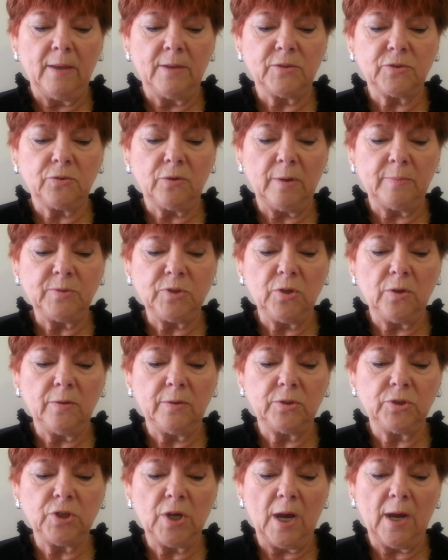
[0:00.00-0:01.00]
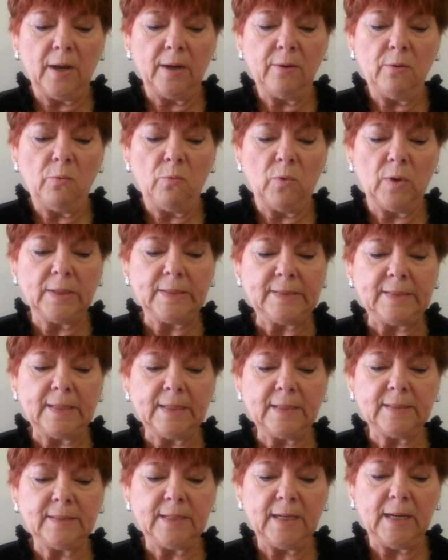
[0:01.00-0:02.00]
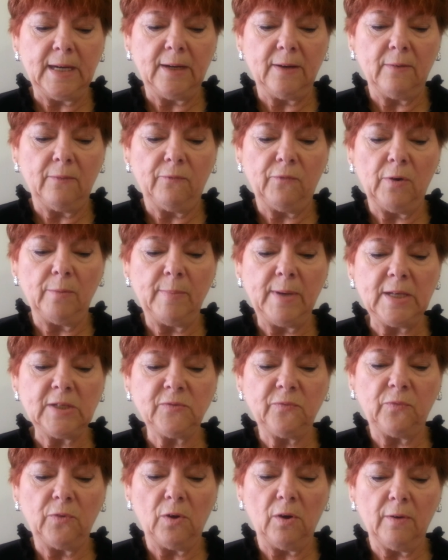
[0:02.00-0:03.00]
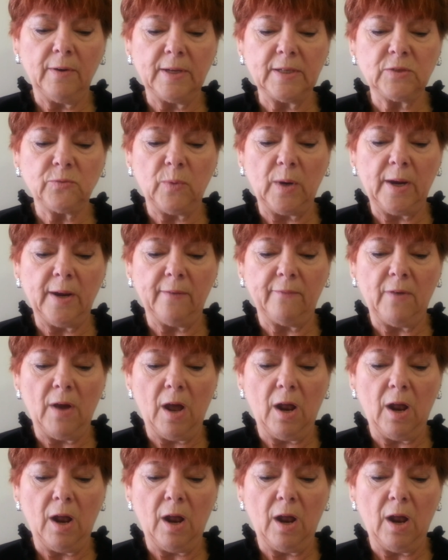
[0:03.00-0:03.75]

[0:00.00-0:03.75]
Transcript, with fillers: Scripture John 1:16 From his fullness we have